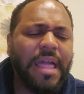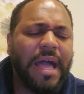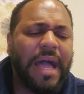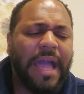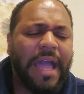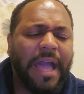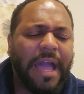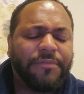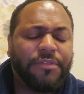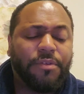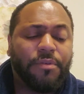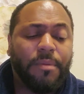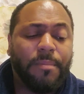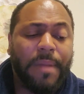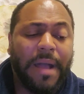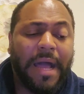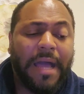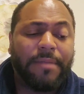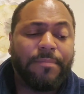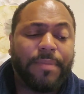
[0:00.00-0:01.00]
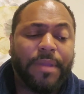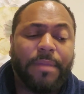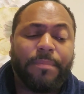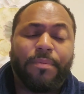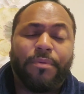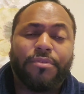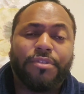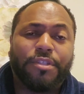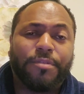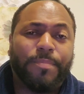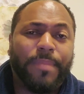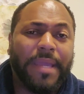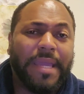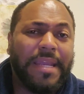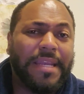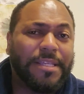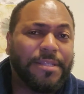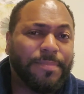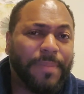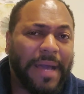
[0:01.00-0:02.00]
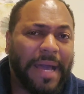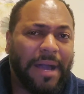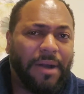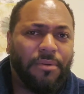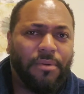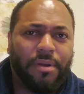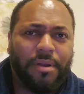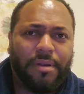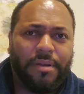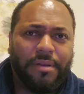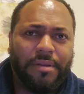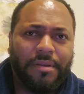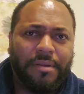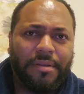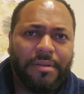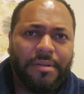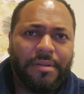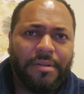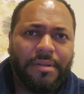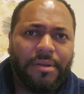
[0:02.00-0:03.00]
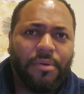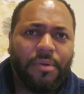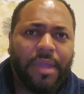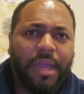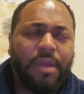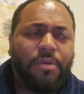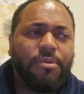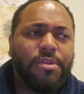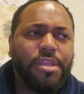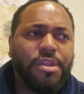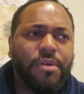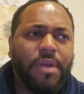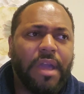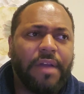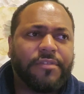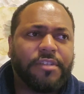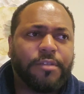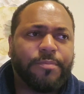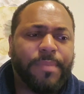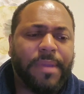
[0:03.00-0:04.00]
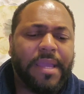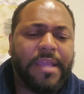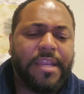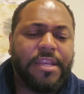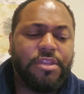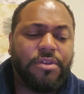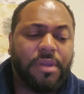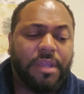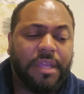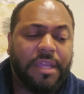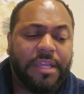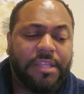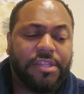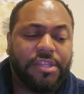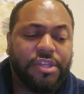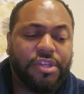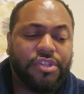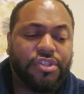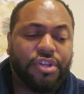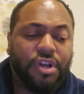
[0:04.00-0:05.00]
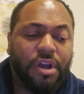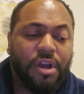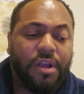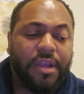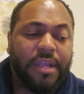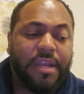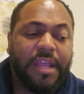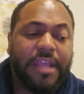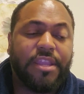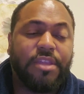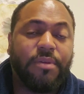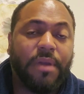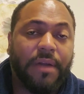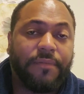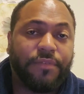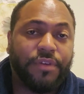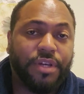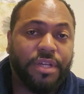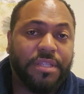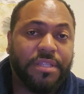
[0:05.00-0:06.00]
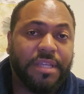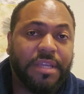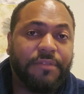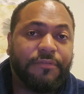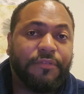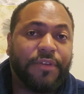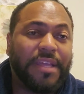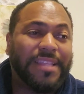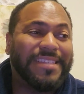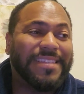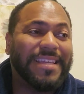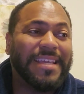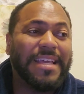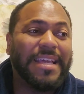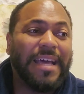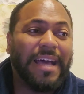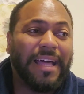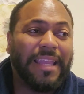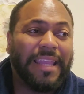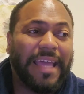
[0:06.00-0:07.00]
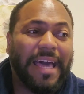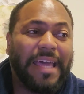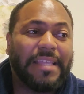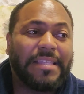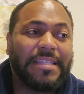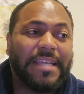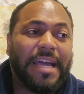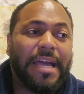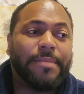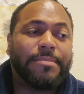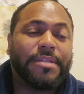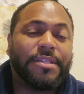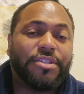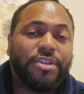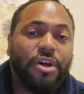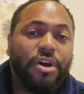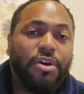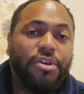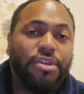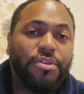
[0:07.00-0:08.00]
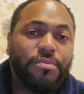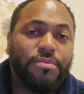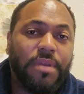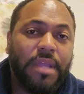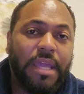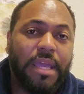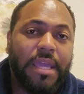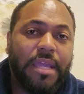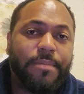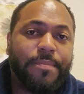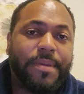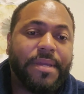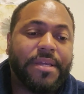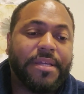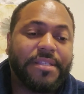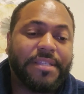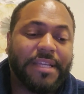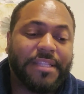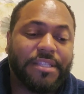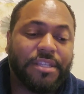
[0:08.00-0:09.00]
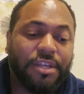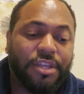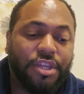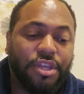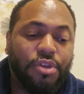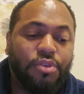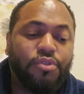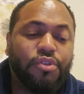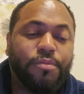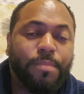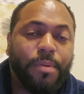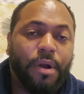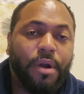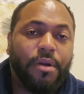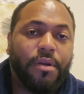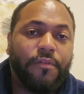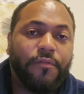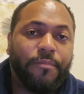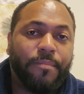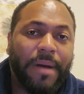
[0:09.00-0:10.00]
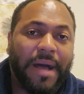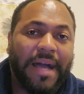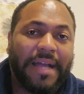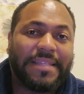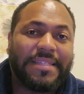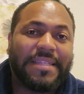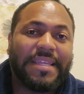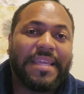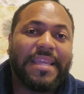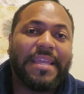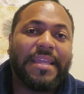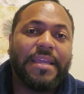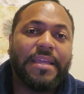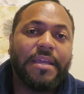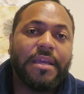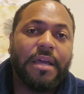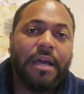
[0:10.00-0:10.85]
I have to remind people, speed is power. Okay, when you have speed and you can get to your target and you have good defense, a lot of times that's all you need, because that's a huge part of boxing,